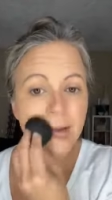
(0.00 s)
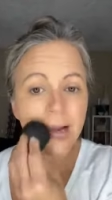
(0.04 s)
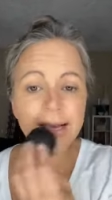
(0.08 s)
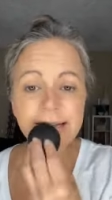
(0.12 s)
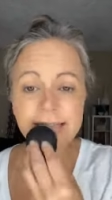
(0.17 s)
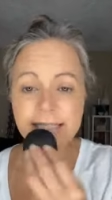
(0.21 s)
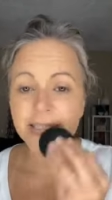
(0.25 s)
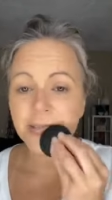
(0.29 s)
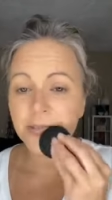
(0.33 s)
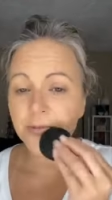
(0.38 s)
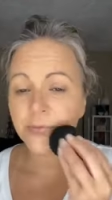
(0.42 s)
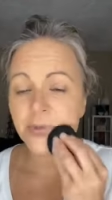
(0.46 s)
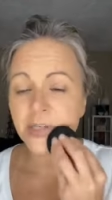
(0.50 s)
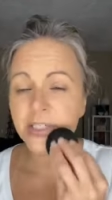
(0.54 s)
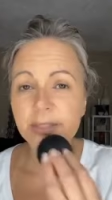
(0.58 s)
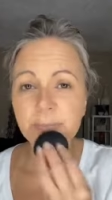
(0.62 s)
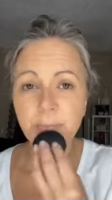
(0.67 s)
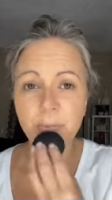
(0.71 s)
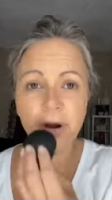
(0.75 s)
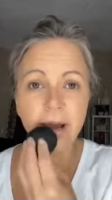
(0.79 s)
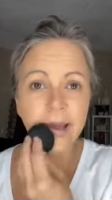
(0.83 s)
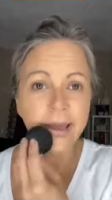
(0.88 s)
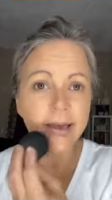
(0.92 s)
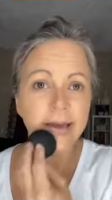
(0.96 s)
I didn't
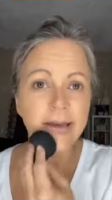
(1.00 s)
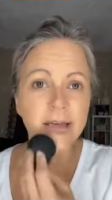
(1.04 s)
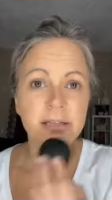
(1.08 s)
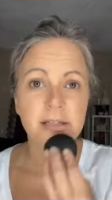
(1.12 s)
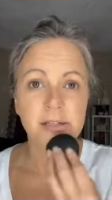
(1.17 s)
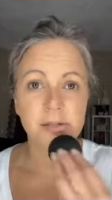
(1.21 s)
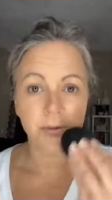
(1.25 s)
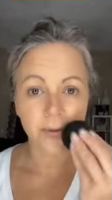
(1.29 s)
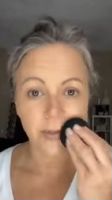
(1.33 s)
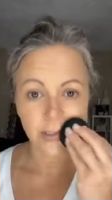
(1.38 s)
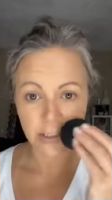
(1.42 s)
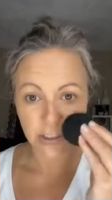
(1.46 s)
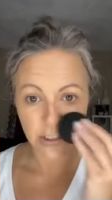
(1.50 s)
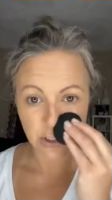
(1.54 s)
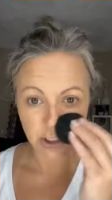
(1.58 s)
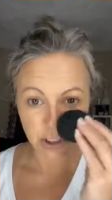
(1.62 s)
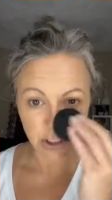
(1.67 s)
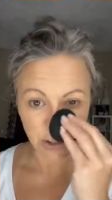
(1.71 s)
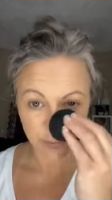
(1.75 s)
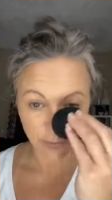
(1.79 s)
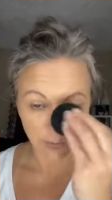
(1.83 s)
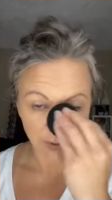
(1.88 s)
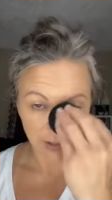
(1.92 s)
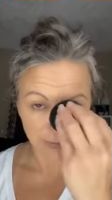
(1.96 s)
respray it, so this is
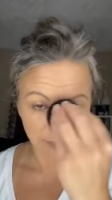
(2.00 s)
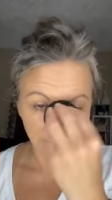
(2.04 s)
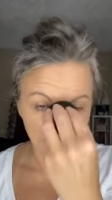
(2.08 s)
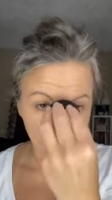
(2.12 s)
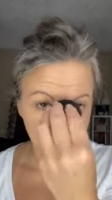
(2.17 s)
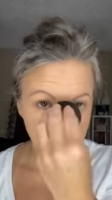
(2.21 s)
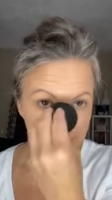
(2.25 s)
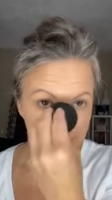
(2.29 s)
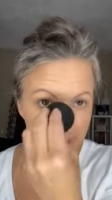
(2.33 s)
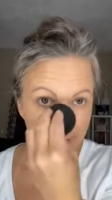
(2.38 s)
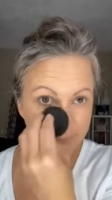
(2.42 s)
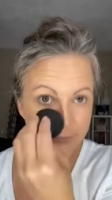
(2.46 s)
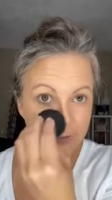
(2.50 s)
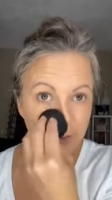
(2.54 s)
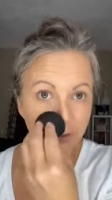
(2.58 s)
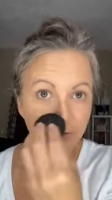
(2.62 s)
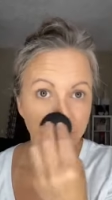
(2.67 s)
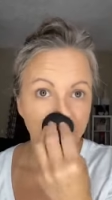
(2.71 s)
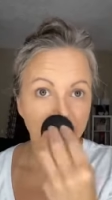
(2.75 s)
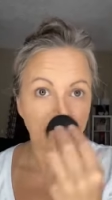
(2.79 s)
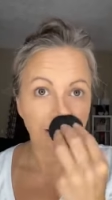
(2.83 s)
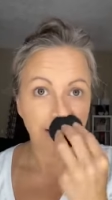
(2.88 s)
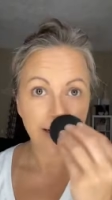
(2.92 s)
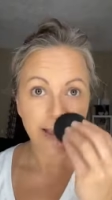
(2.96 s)
just whatever is left
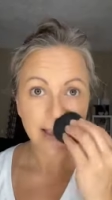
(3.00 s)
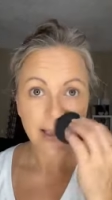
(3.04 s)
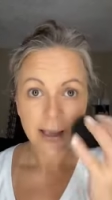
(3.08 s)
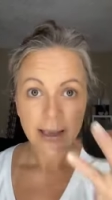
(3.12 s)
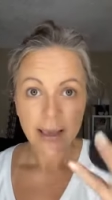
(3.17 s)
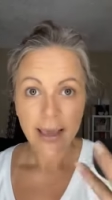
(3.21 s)
over.